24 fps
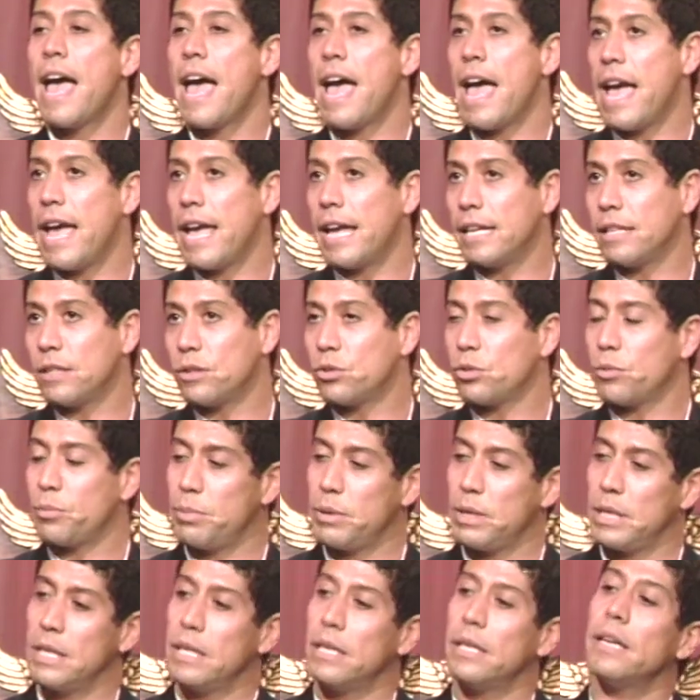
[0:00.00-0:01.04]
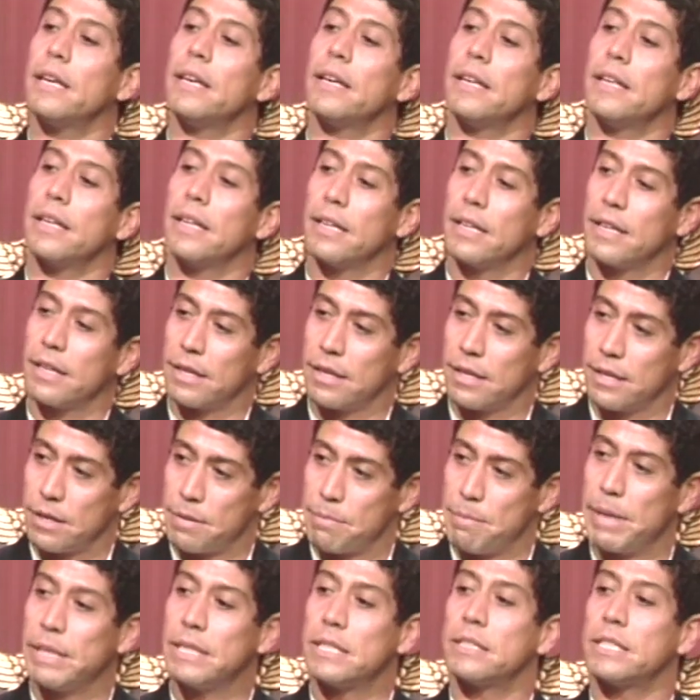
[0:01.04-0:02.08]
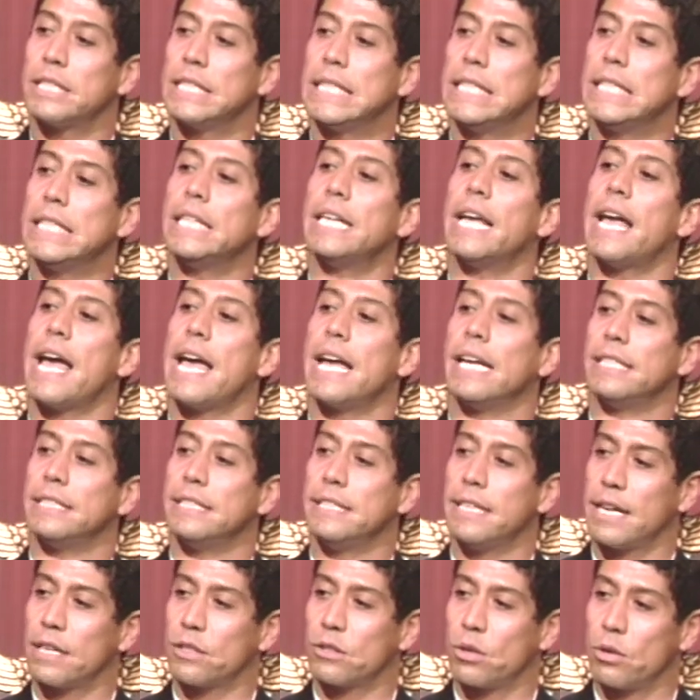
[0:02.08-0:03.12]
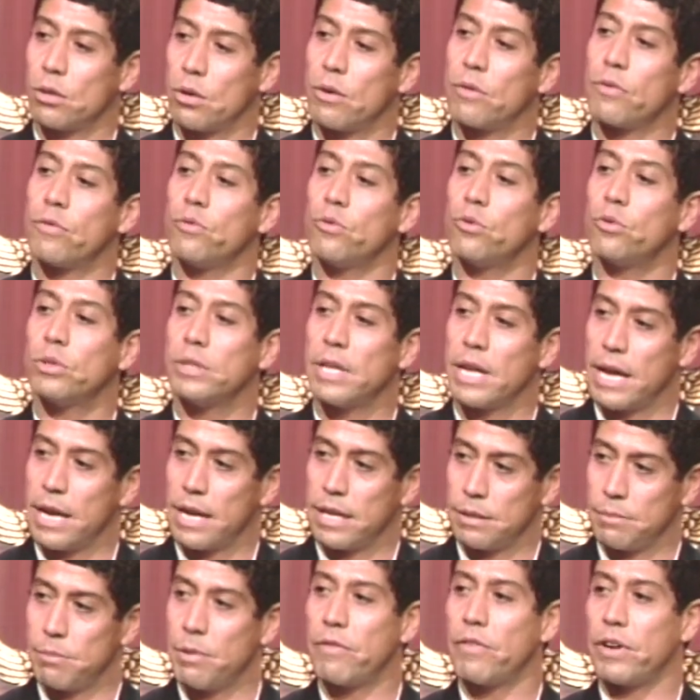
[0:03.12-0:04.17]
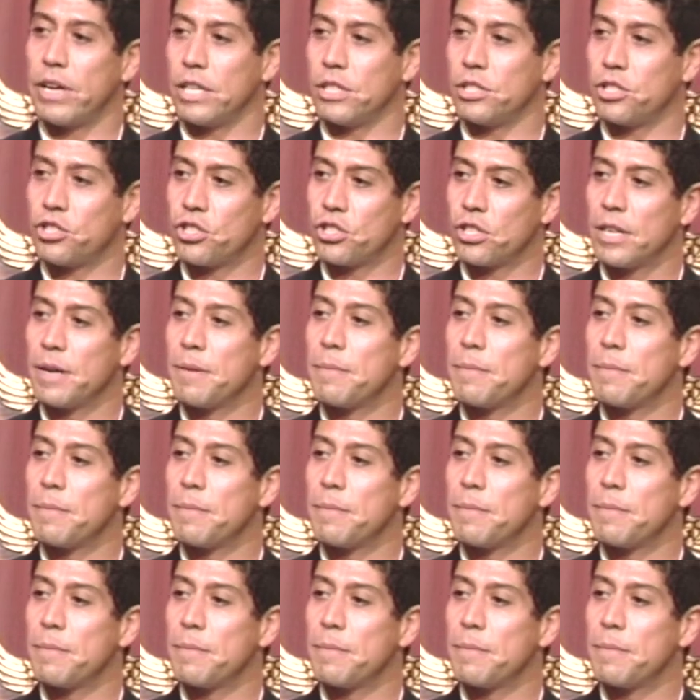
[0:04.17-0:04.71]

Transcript: and to be maitre d' and director of food and beverage.